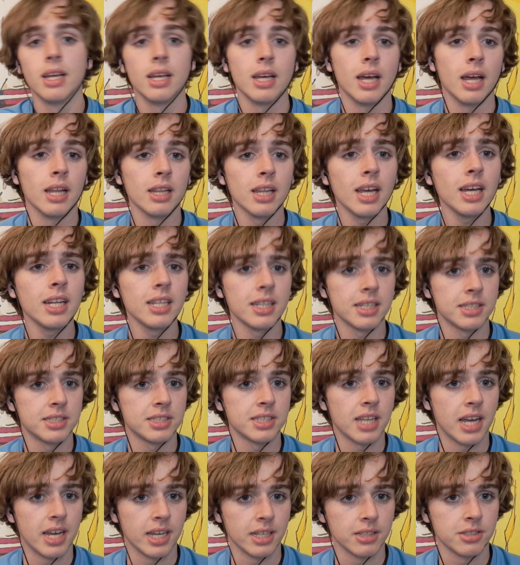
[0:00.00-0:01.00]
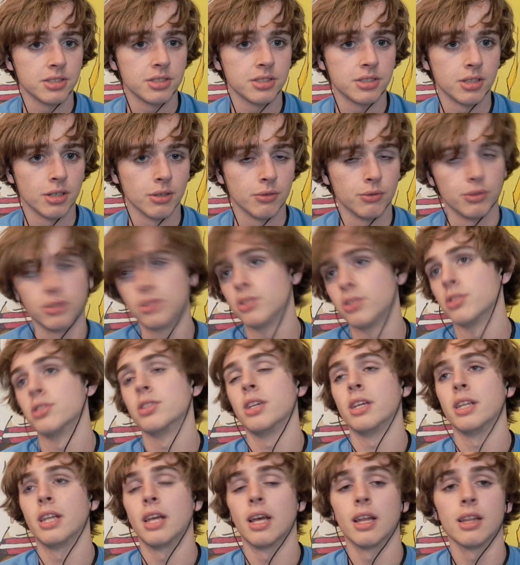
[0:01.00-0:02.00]
A lot of the science stuff, let's just
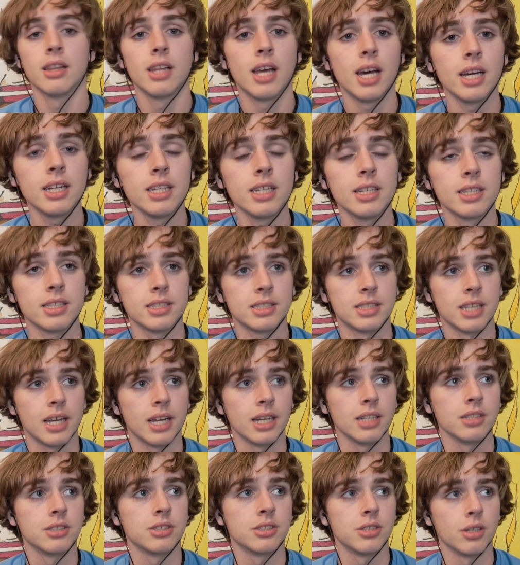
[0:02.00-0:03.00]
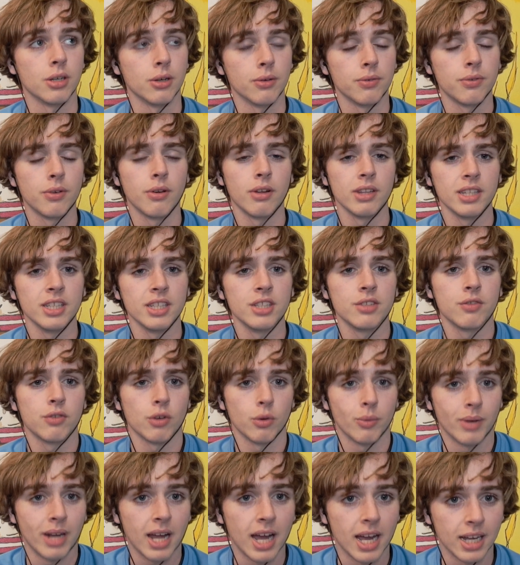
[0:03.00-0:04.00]
say that, a lot of the science stuff, at least for
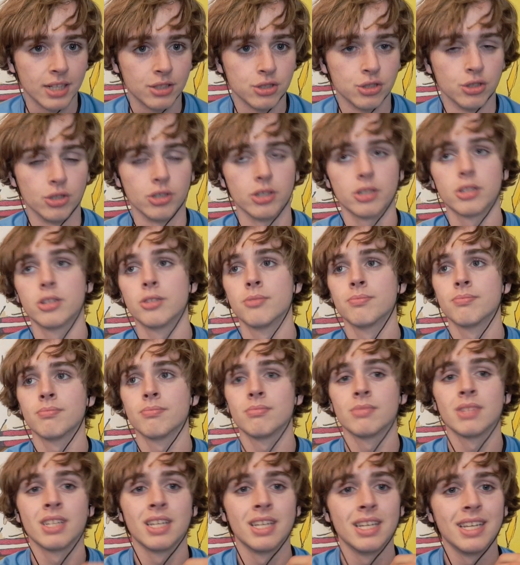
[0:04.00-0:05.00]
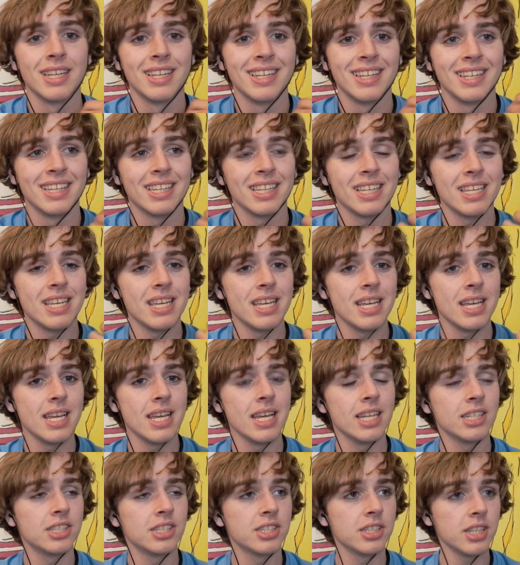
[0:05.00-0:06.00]
what I took,
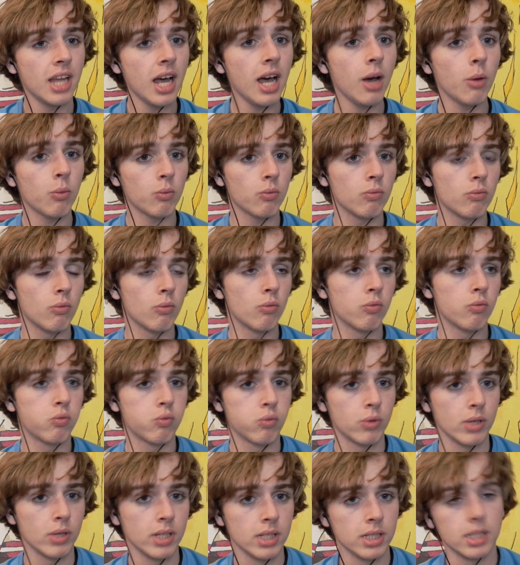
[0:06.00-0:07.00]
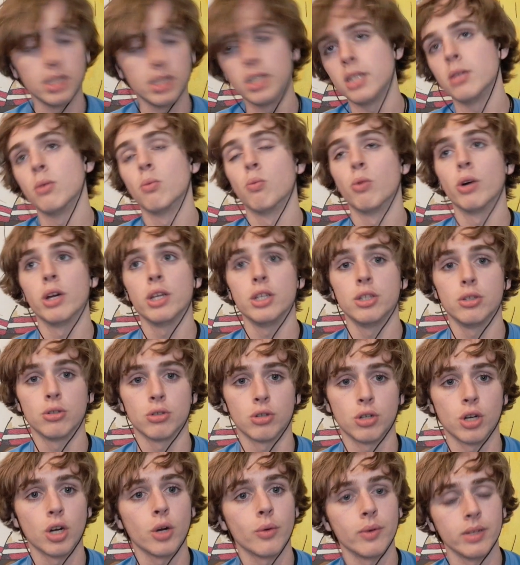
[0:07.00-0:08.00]
it's not really what you're
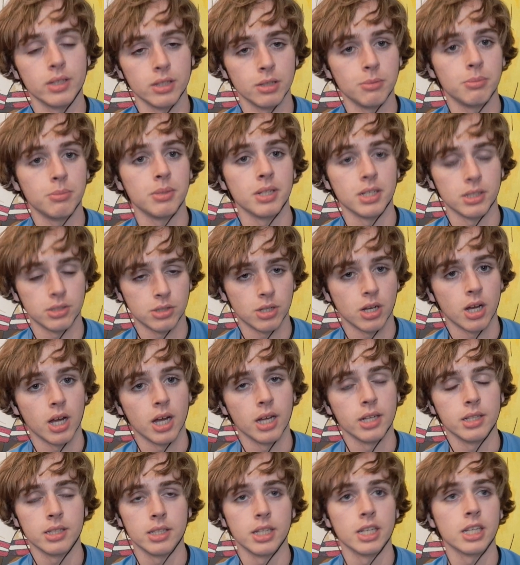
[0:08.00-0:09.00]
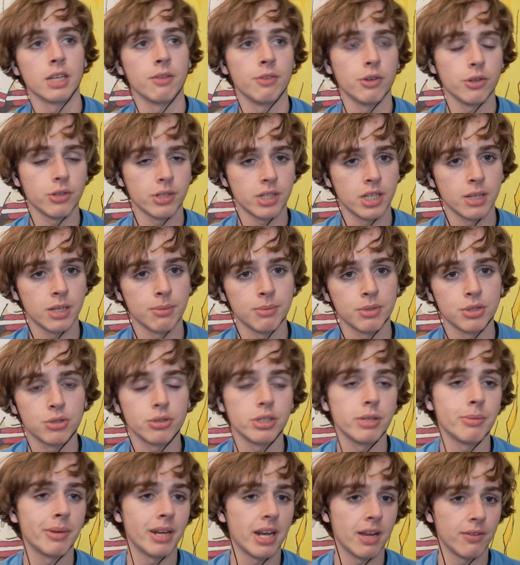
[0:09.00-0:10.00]
currently being taught. Like if you're in chemistry,
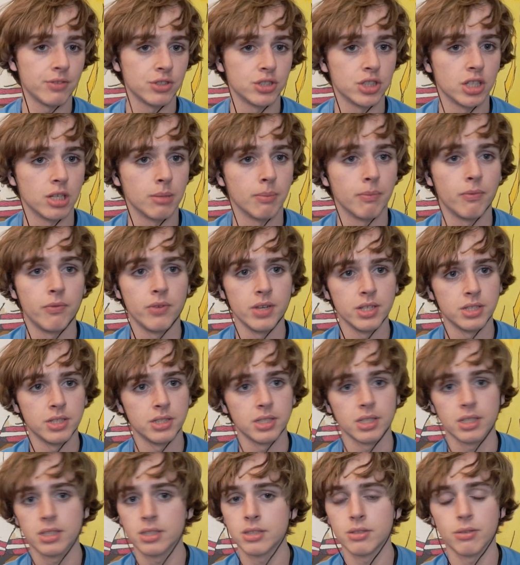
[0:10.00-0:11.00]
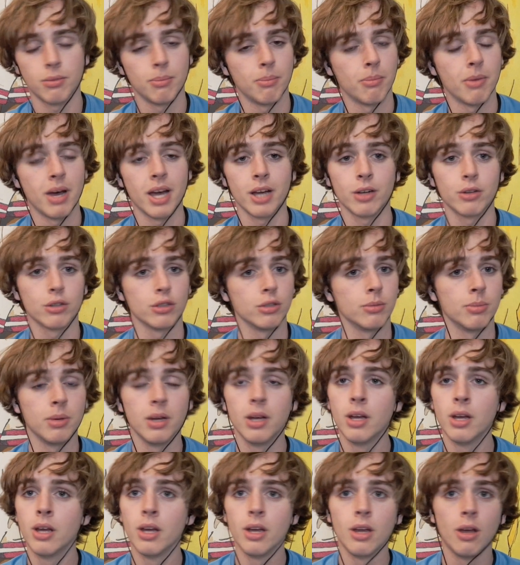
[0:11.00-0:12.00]
you might have some physics. My group,
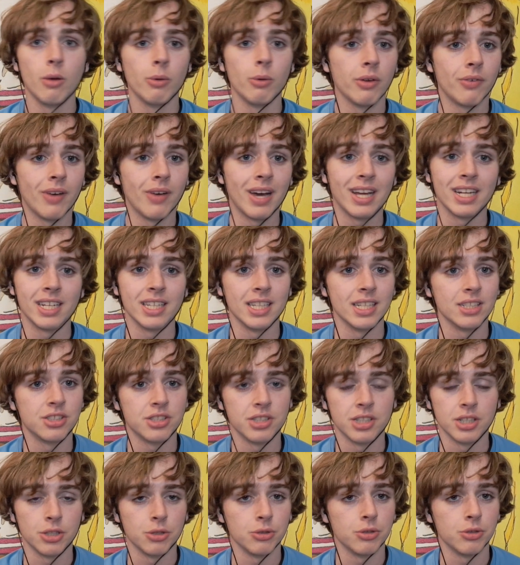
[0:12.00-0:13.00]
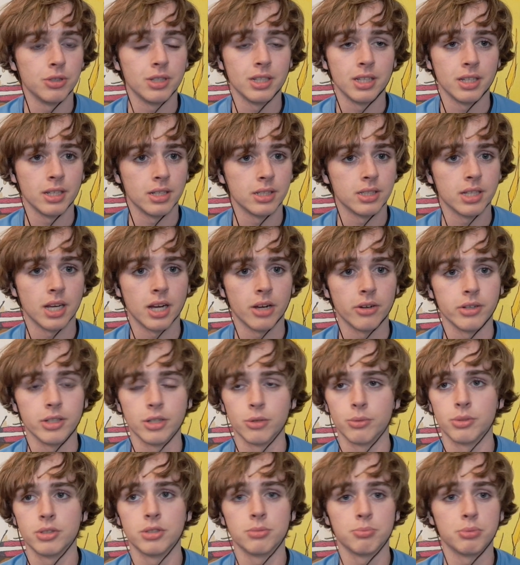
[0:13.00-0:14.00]
we've had an ingenuity the entire year,
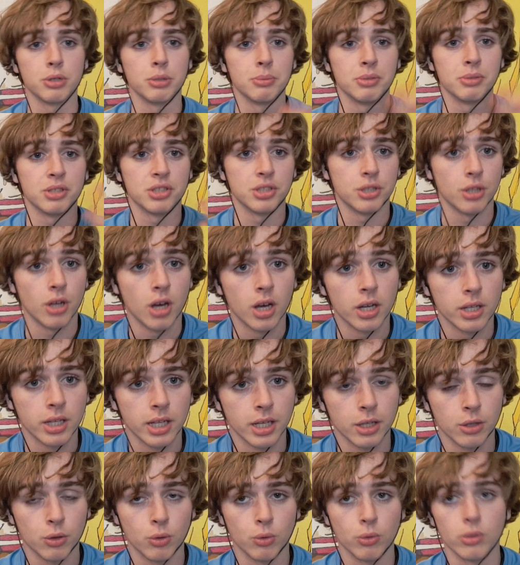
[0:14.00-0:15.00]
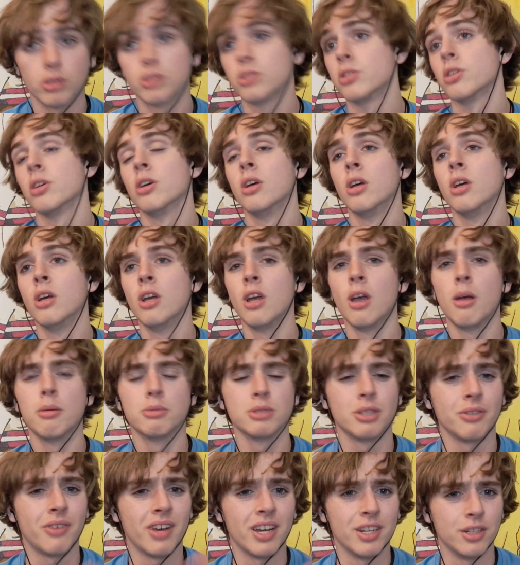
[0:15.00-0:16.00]
which is pretty much an online course.
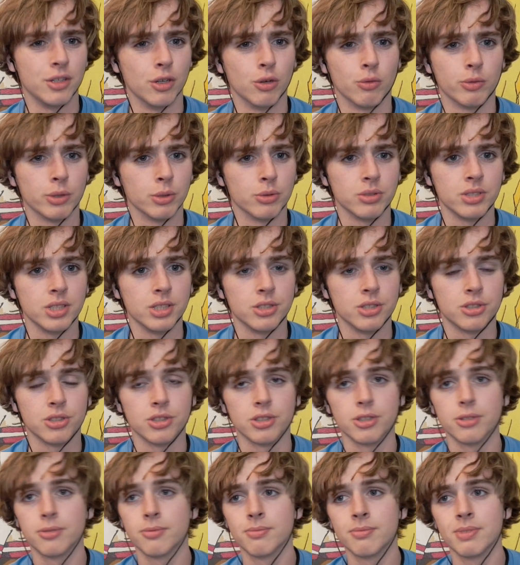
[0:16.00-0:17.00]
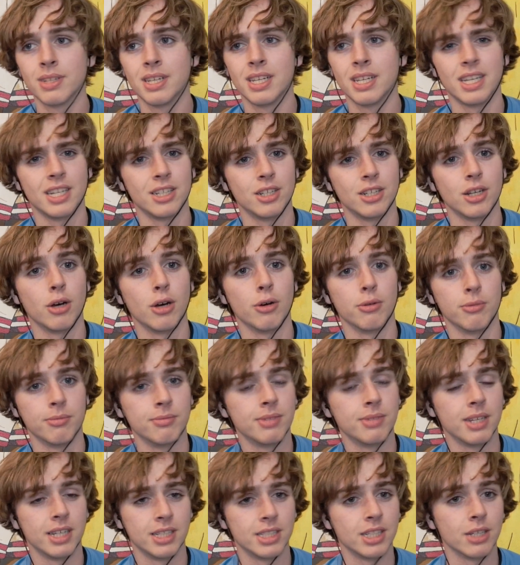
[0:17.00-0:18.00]
Because we've had no real teacher. I know,
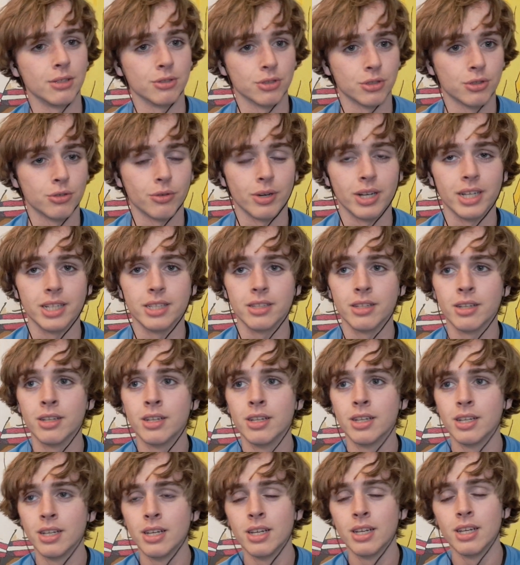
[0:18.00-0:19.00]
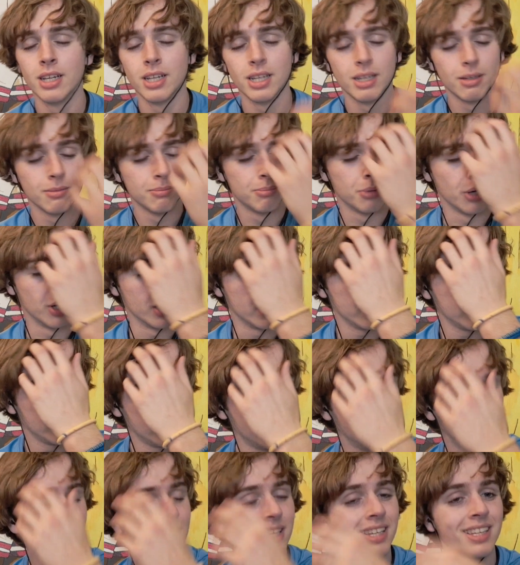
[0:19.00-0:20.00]
it sounds great. But
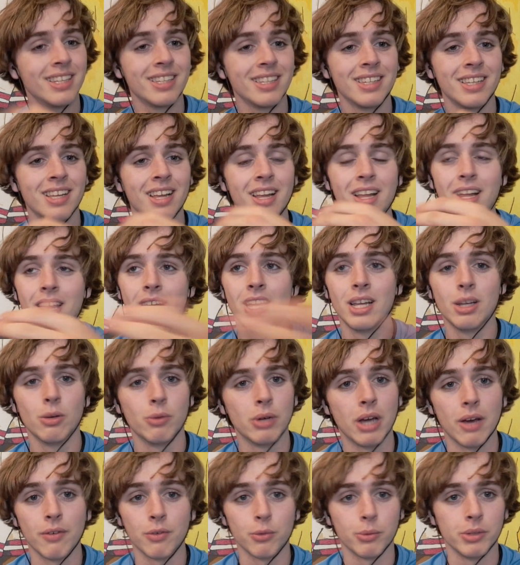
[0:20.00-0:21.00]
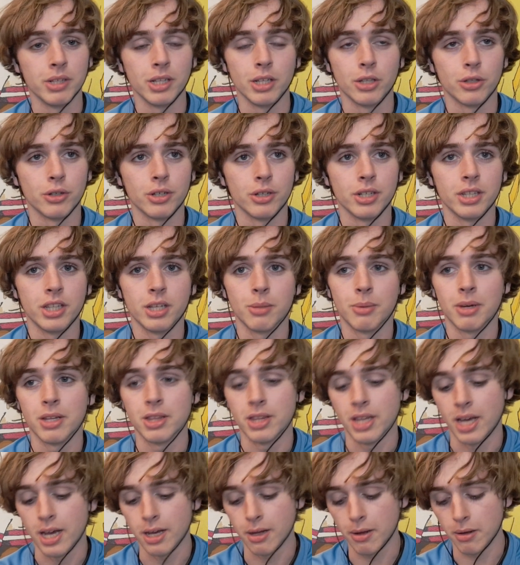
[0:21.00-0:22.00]
we haven't really learned anything about
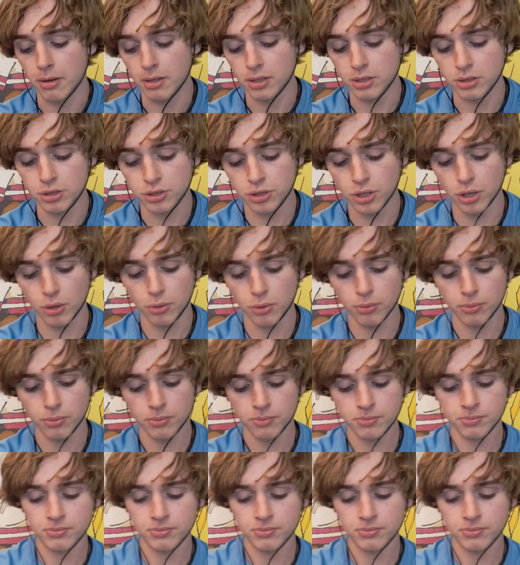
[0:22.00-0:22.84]
that. So